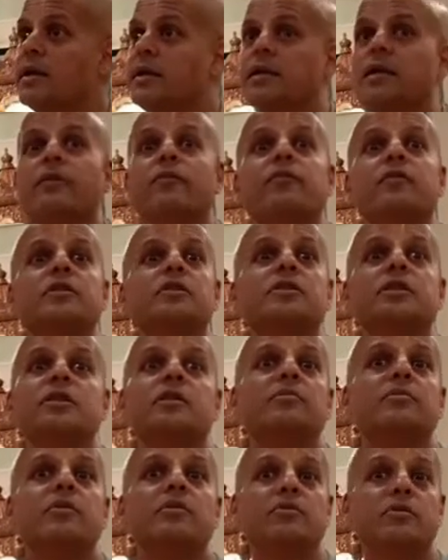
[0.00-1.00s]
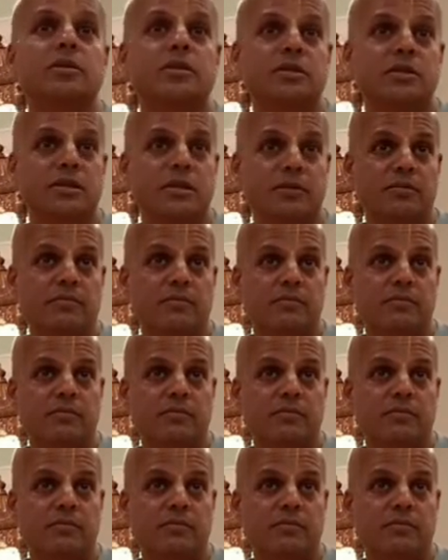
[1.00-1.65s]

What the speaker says: difference in the potency.